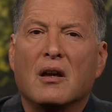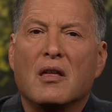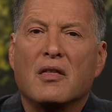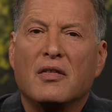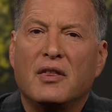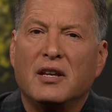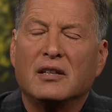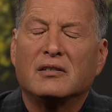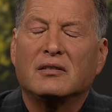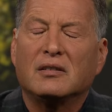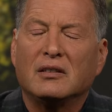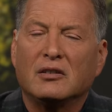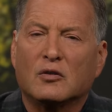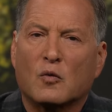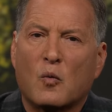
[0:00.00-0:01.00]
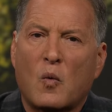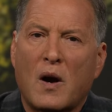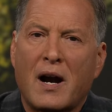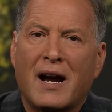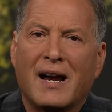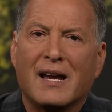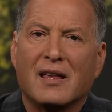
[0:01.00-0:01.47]
This is
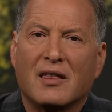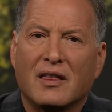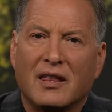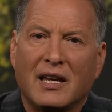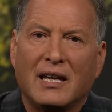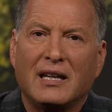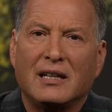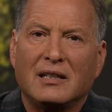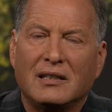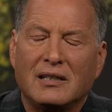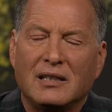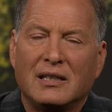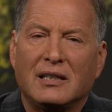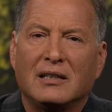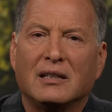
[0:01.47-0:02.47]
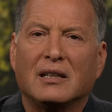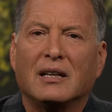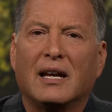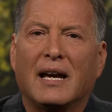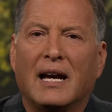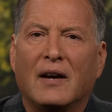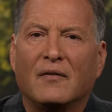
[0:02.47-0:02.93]
why they need an
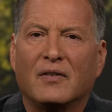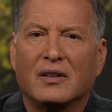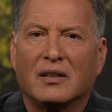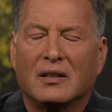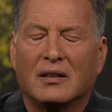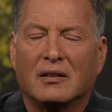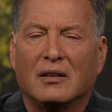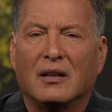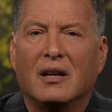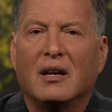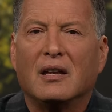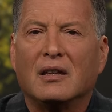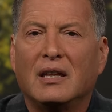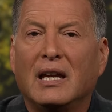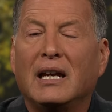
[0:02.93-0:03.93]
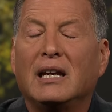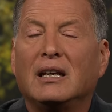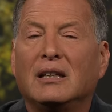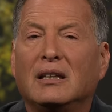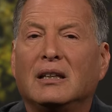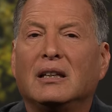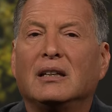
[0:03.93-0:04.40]
advocate.
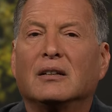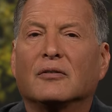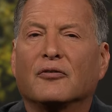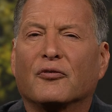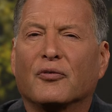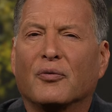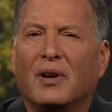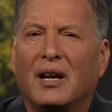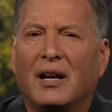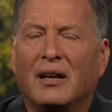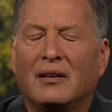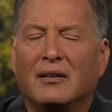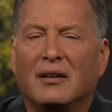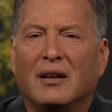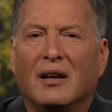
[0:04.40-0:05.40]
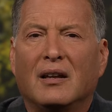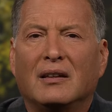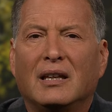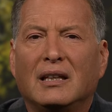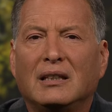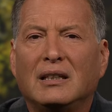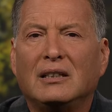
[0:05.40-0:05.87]
They need a friend.
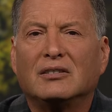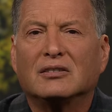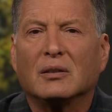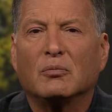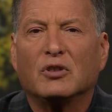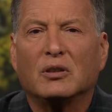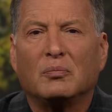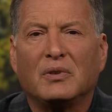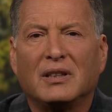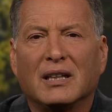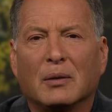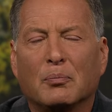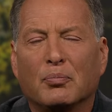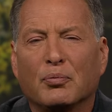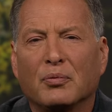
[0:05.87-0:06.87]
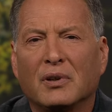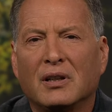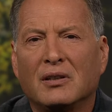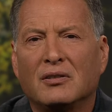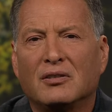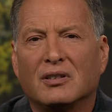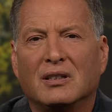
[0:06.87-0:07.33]
They need someone to be that
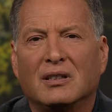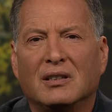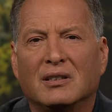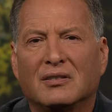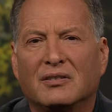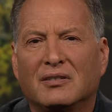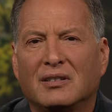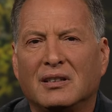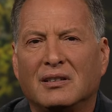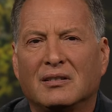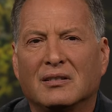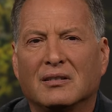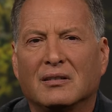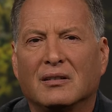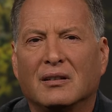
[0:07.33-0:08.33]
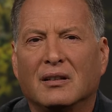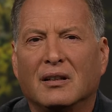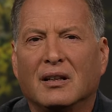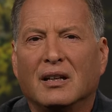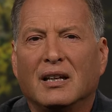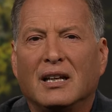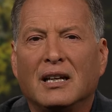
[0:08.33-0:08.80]
bridge in this season.
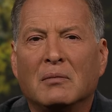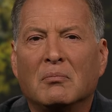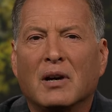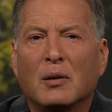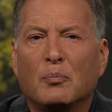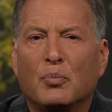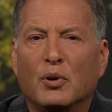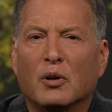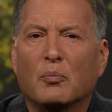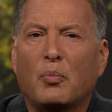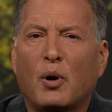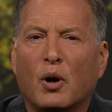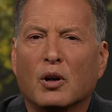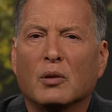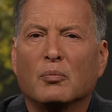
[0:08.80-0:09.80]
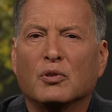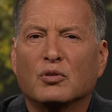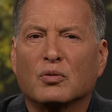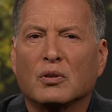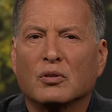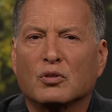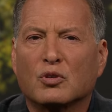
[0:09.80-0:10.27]
In my book, Partner
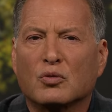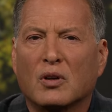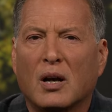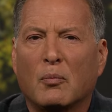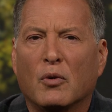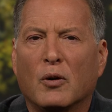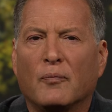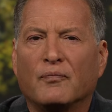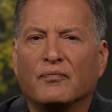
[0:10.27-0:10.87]
Betrayal Trauma,